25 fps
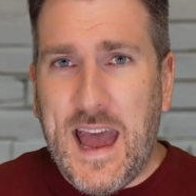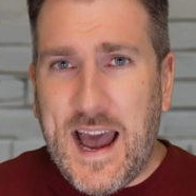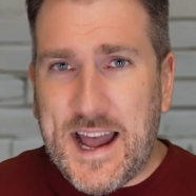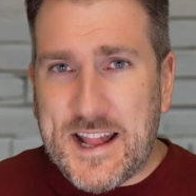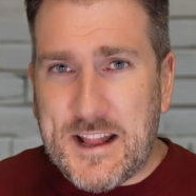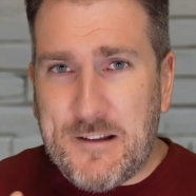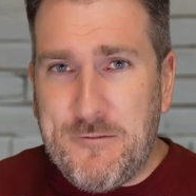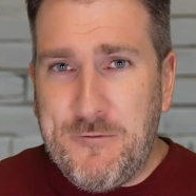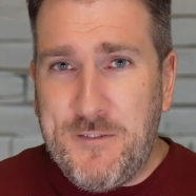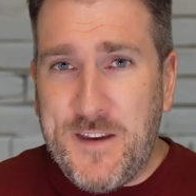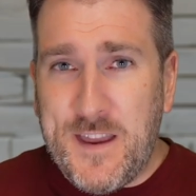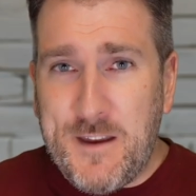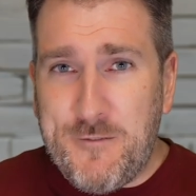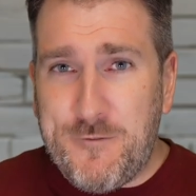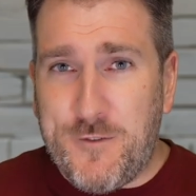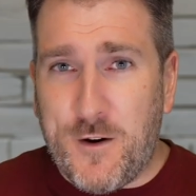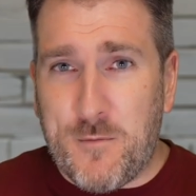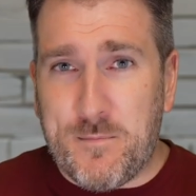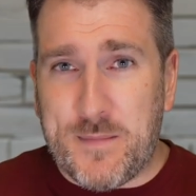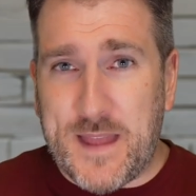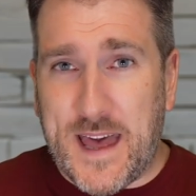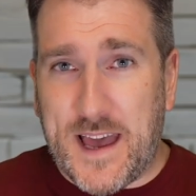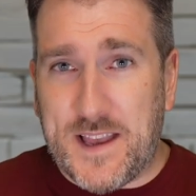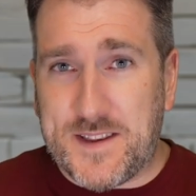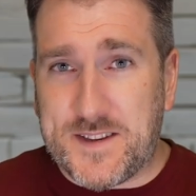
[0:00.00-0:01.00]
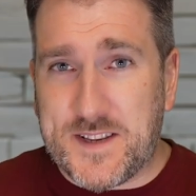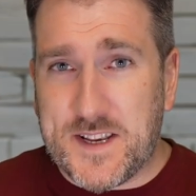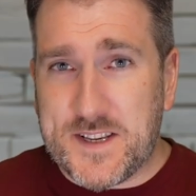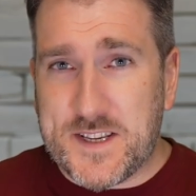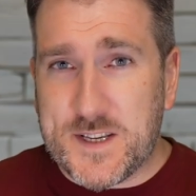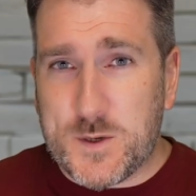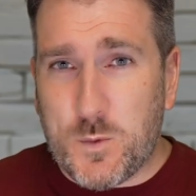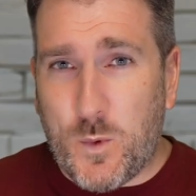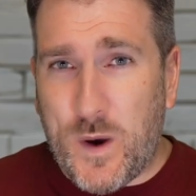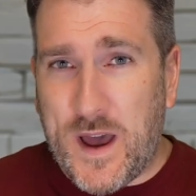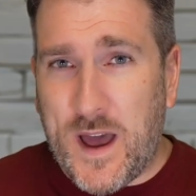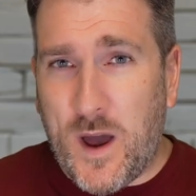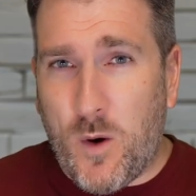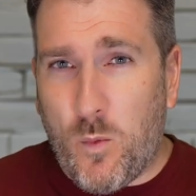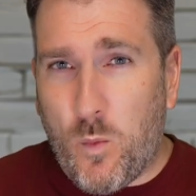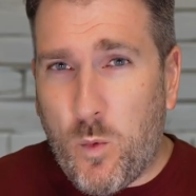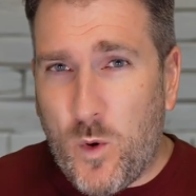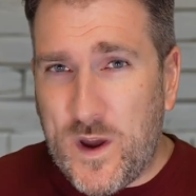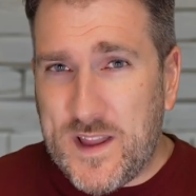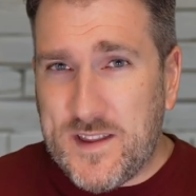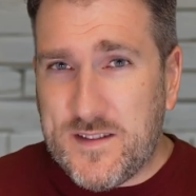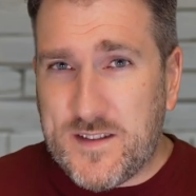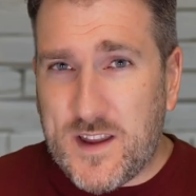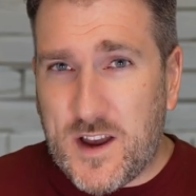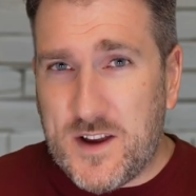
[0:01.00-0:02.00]
And I think from this is where
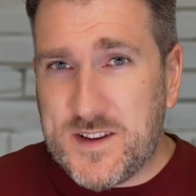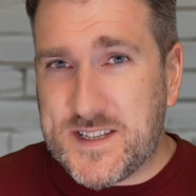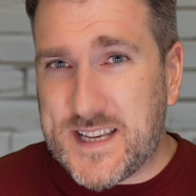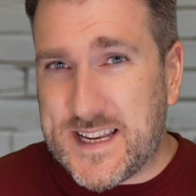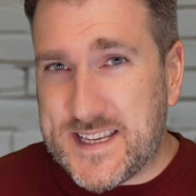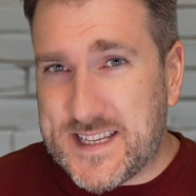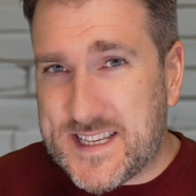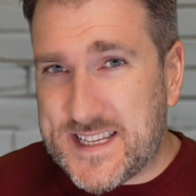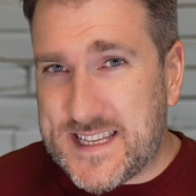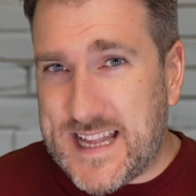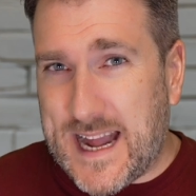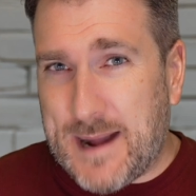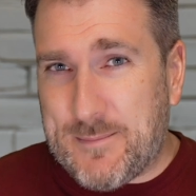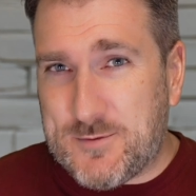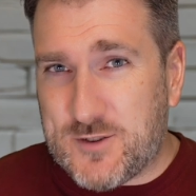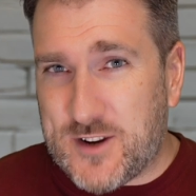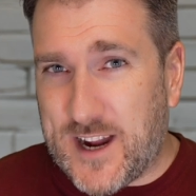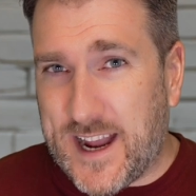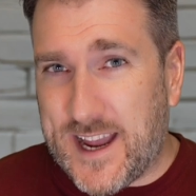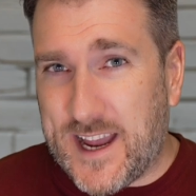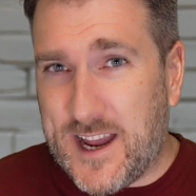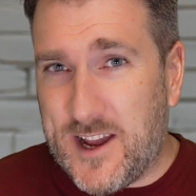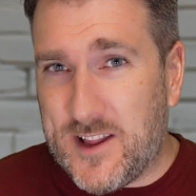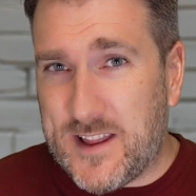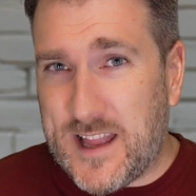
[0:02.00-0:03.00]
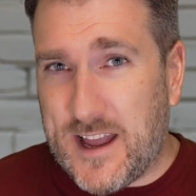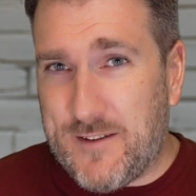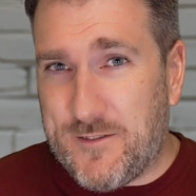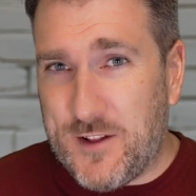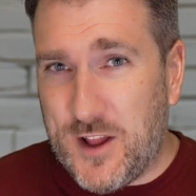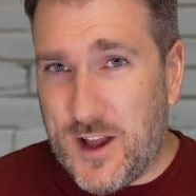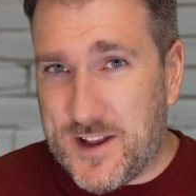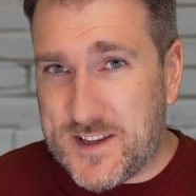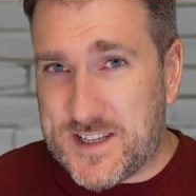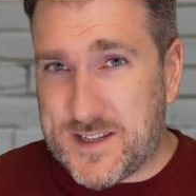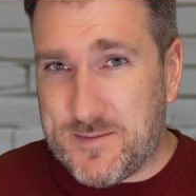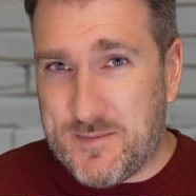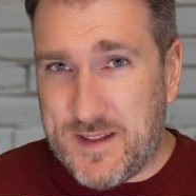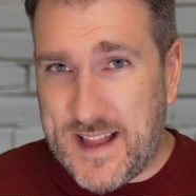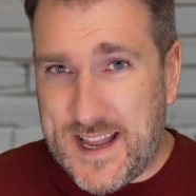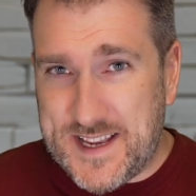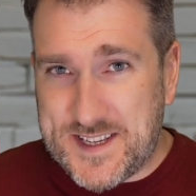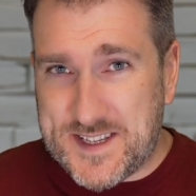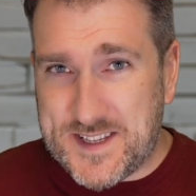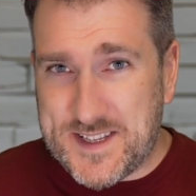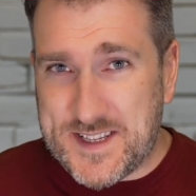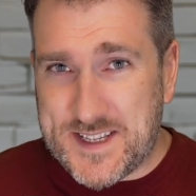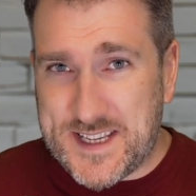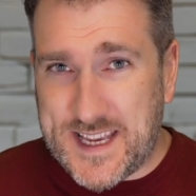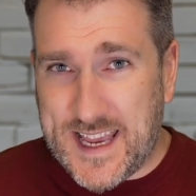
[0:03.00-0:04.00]
Windows and Snapdragon have learned some
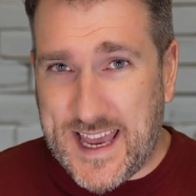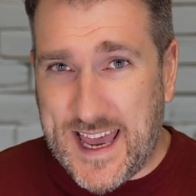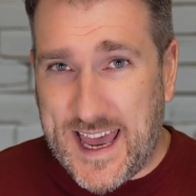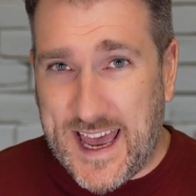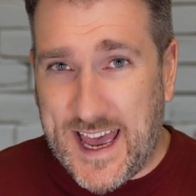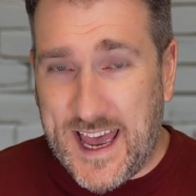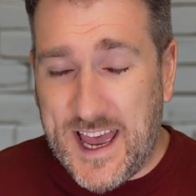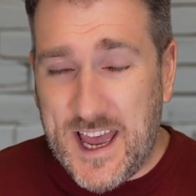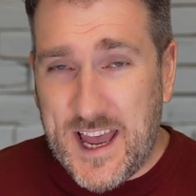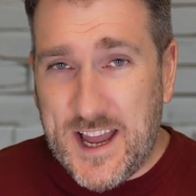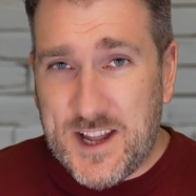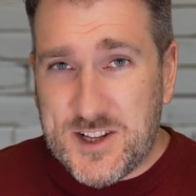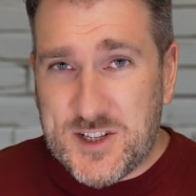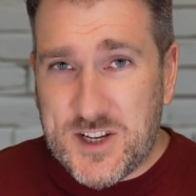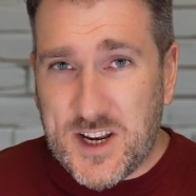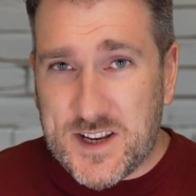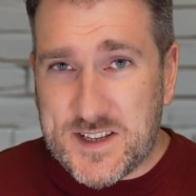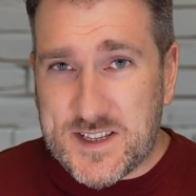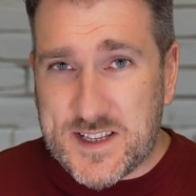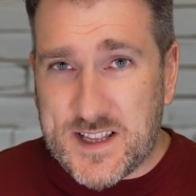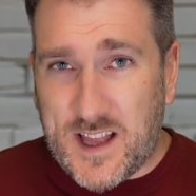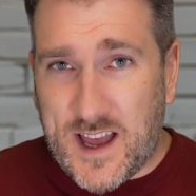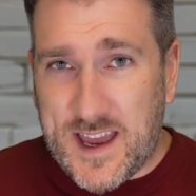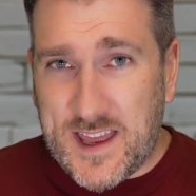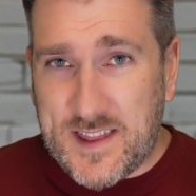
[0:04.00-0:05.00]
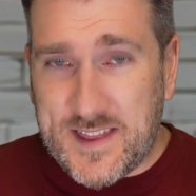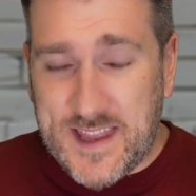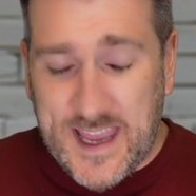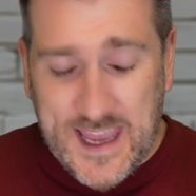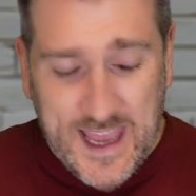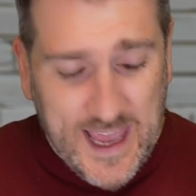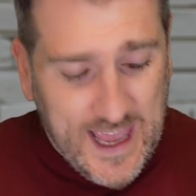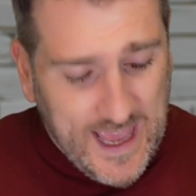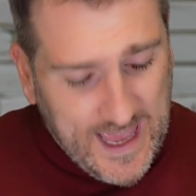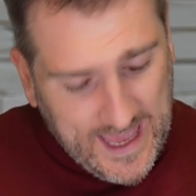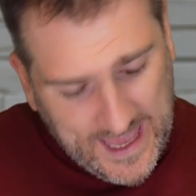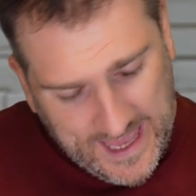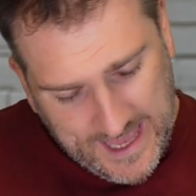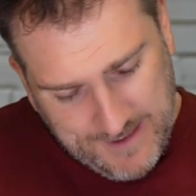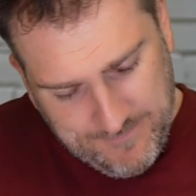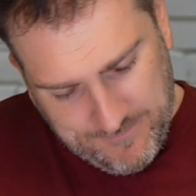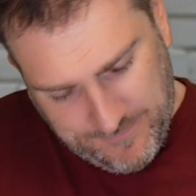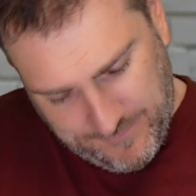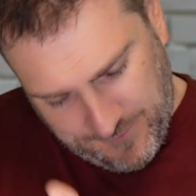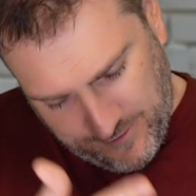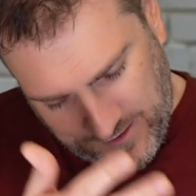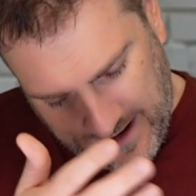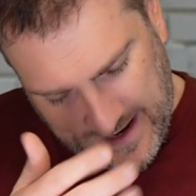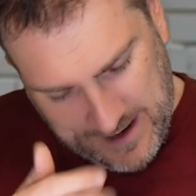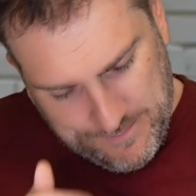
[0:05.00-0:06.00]
lessons here. Just like the
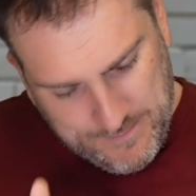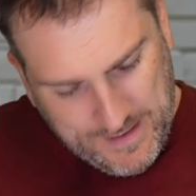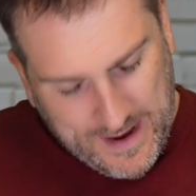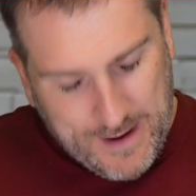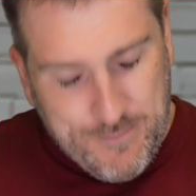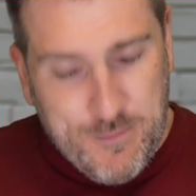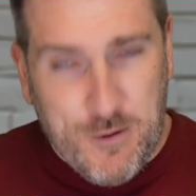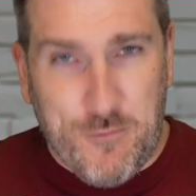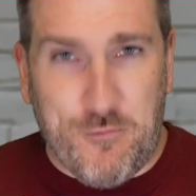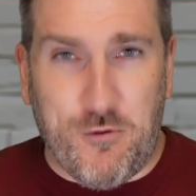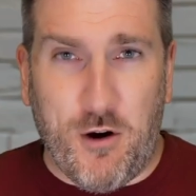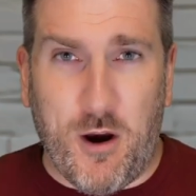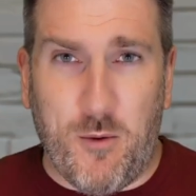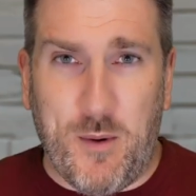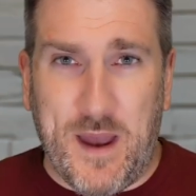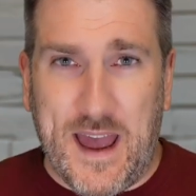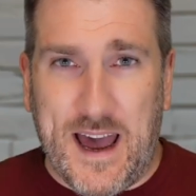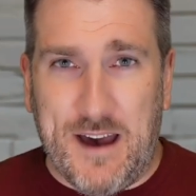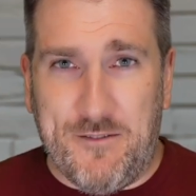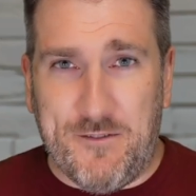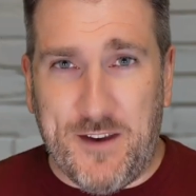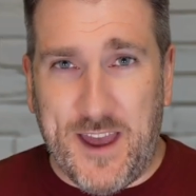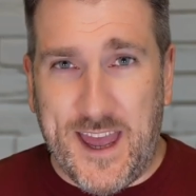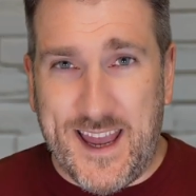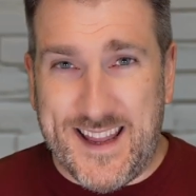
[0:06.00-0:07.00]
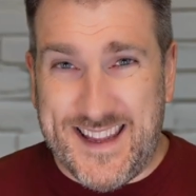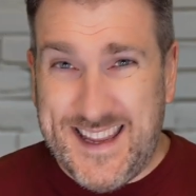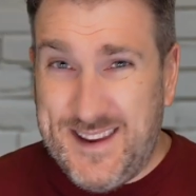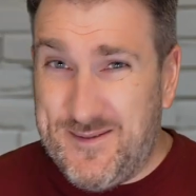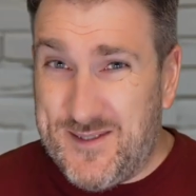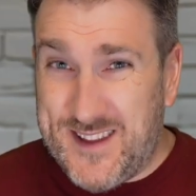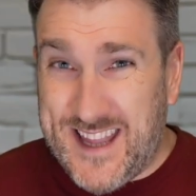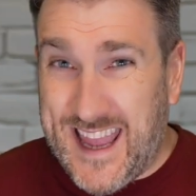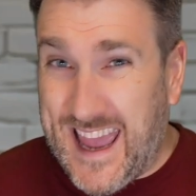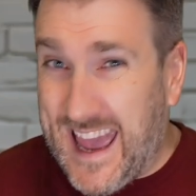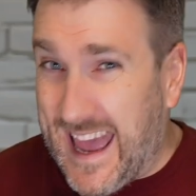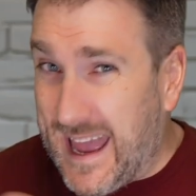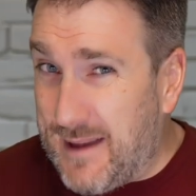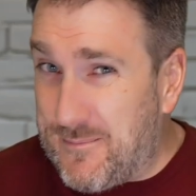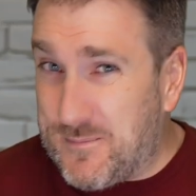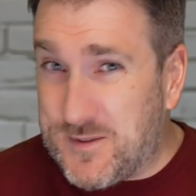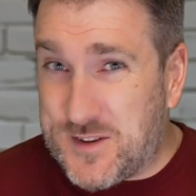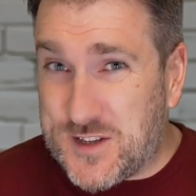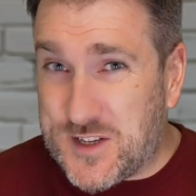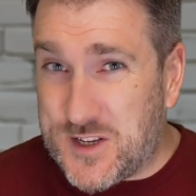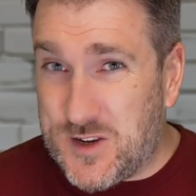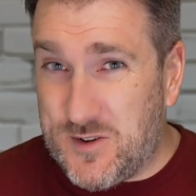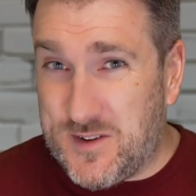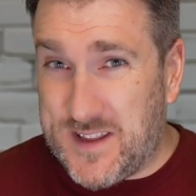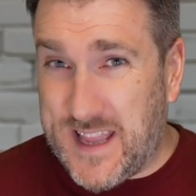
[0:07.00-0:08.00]
M3 MacBook Pro we have here, and even the
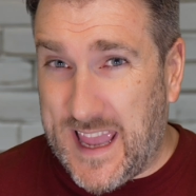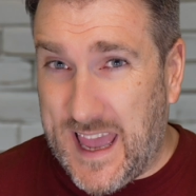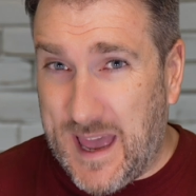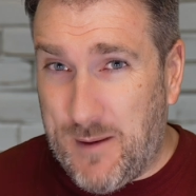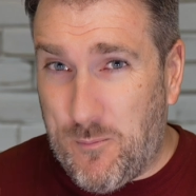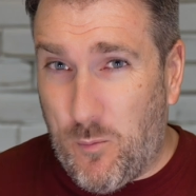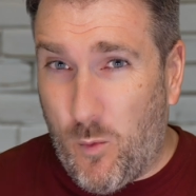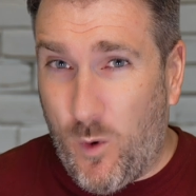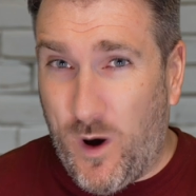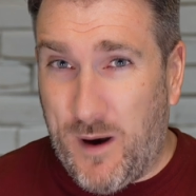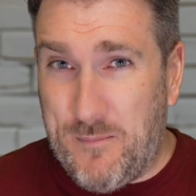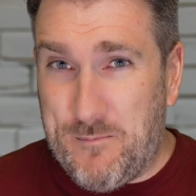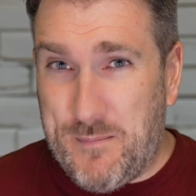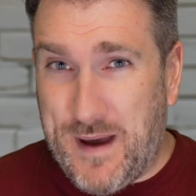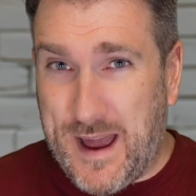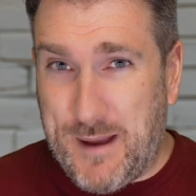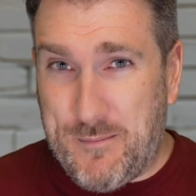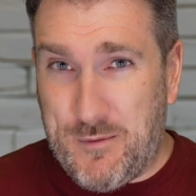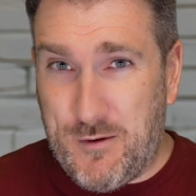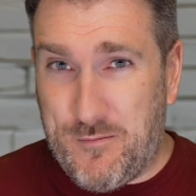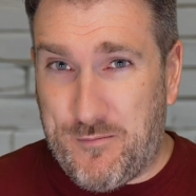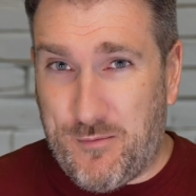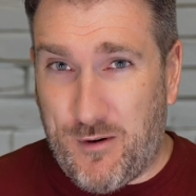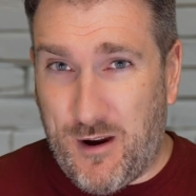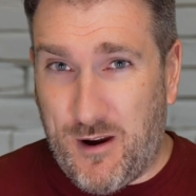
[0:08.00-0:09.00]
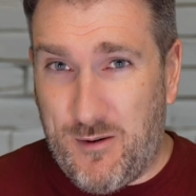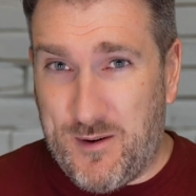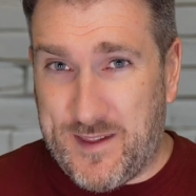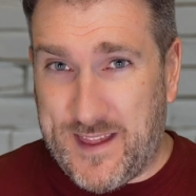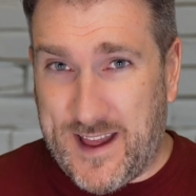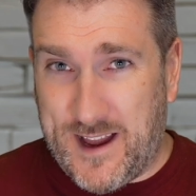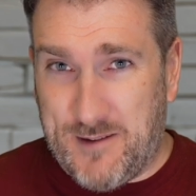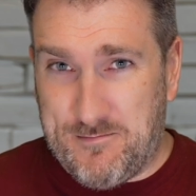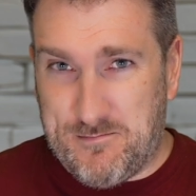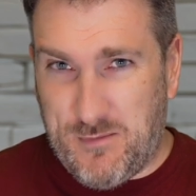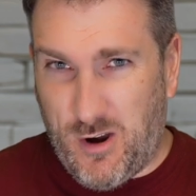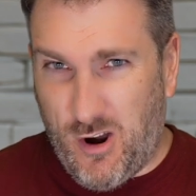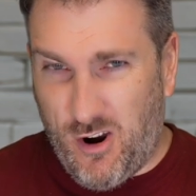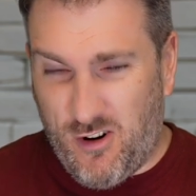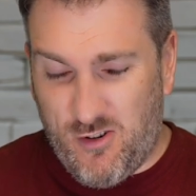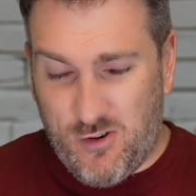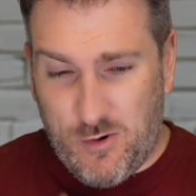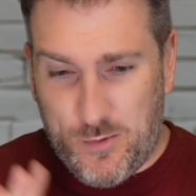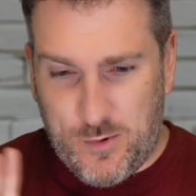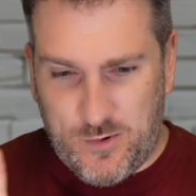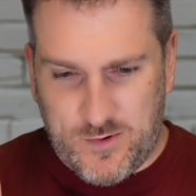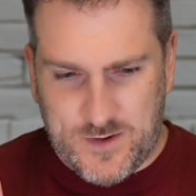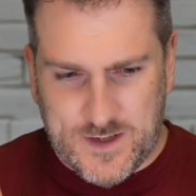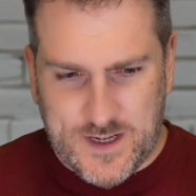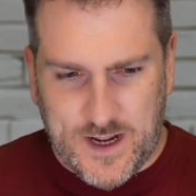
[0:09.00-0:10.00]
M2 and the M1 MacBook Pro with that
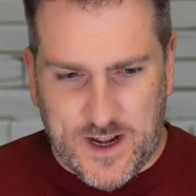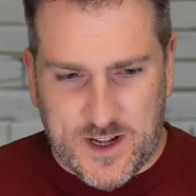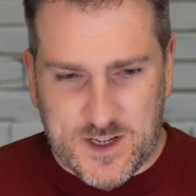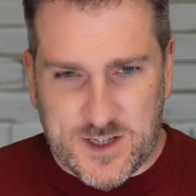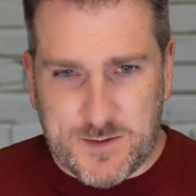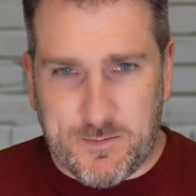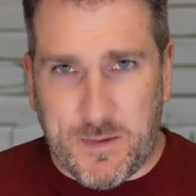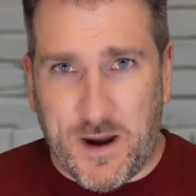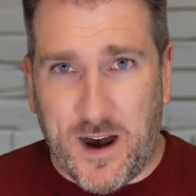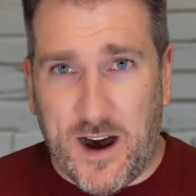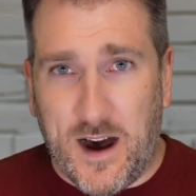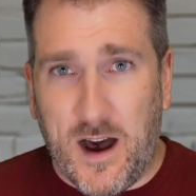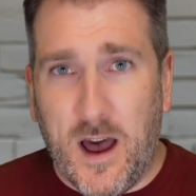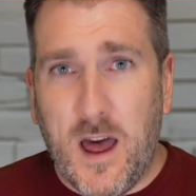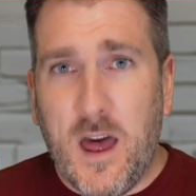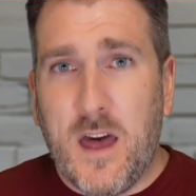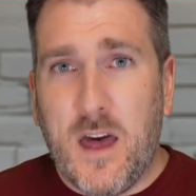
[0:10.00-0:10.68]
horrible touch bar,